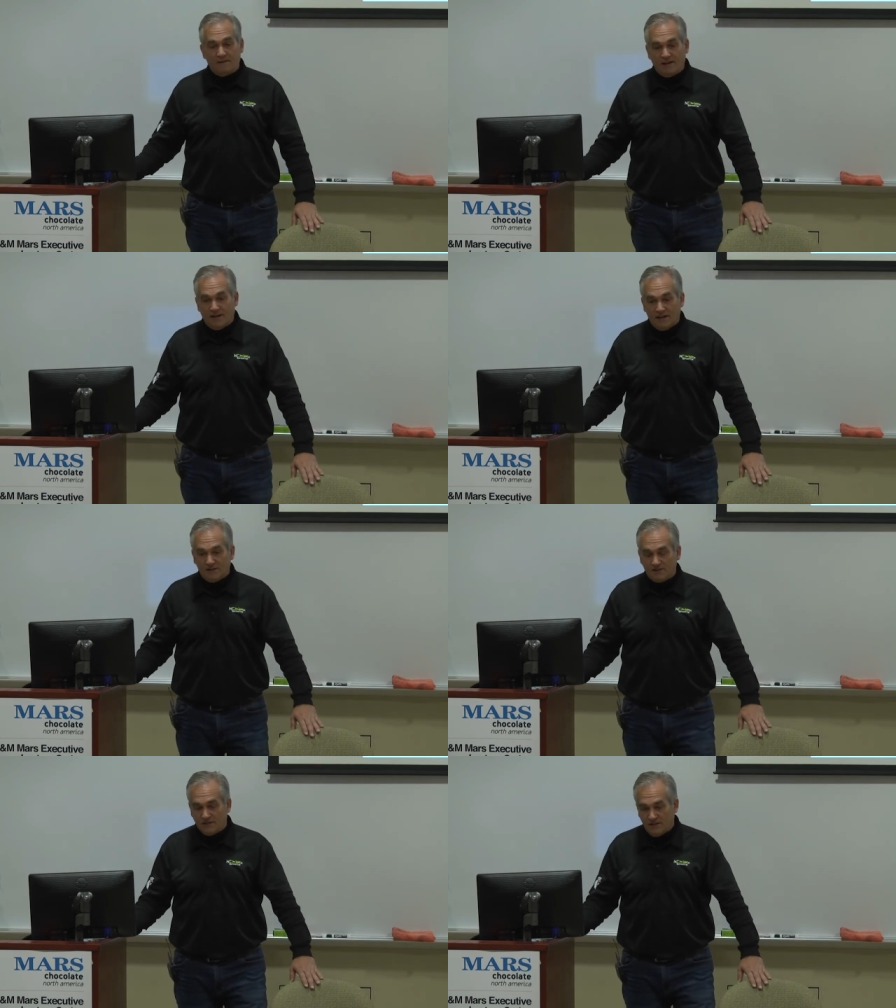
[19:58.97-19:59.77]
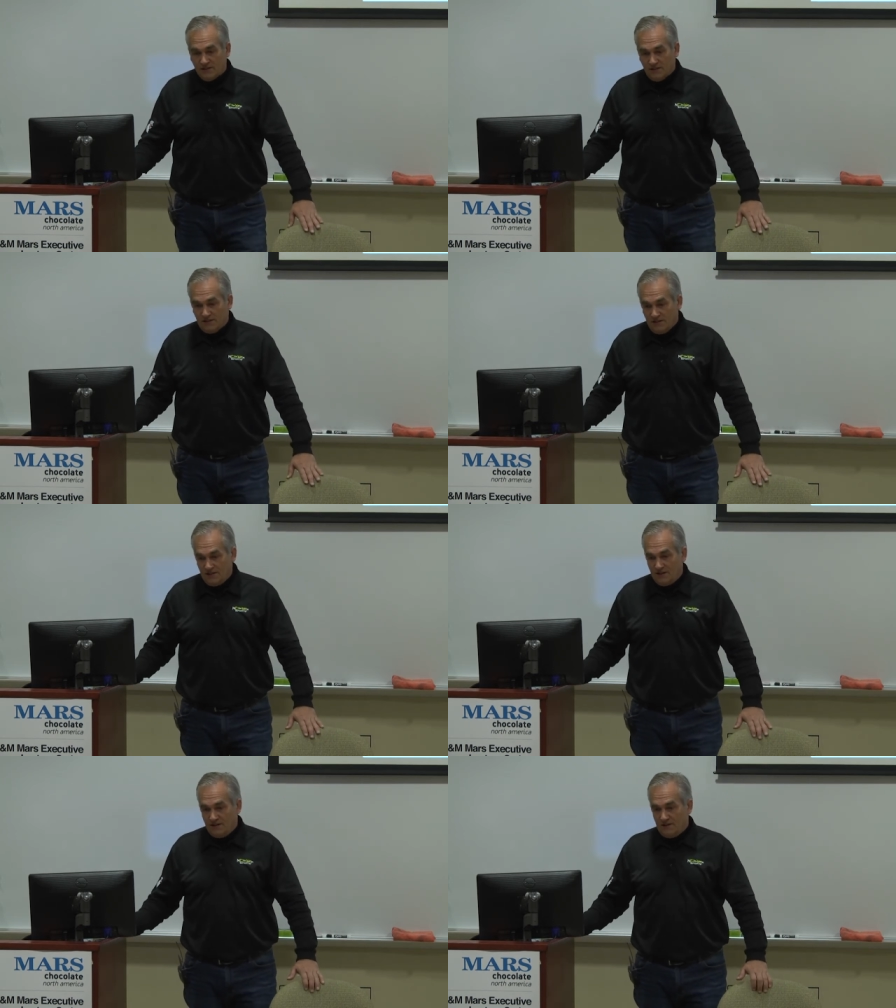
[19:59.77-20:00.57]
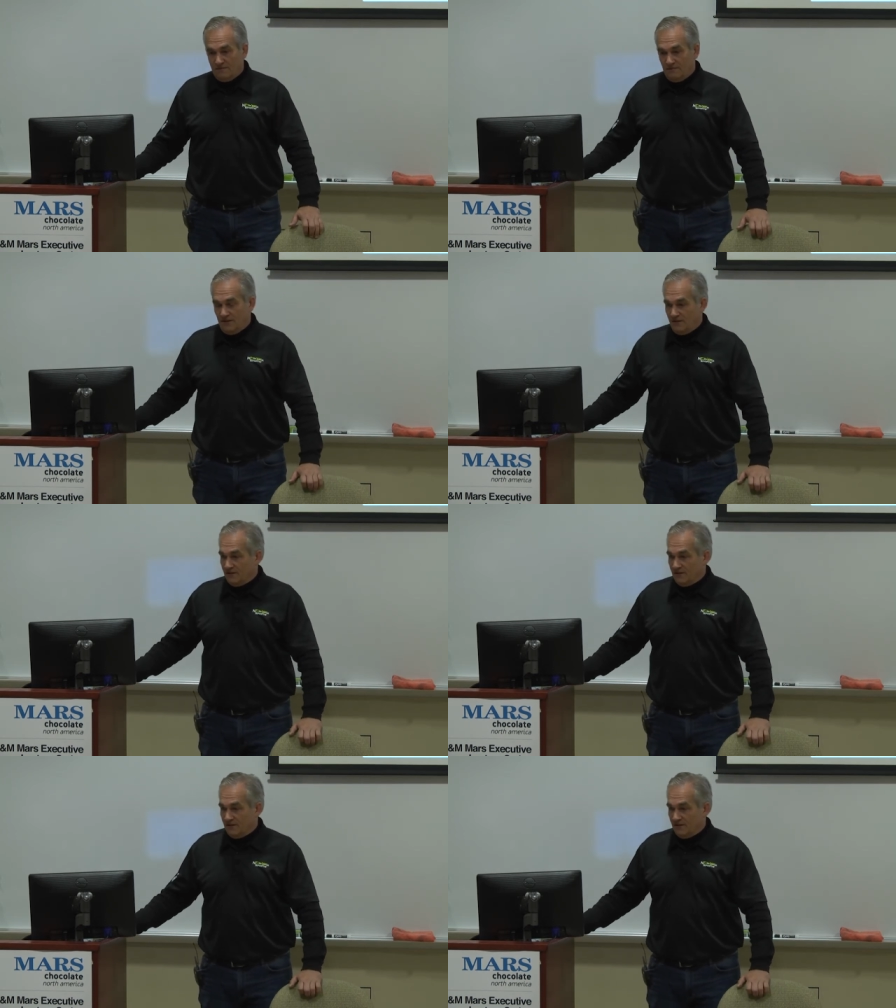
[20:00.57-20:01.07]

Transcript: And, uh, you know,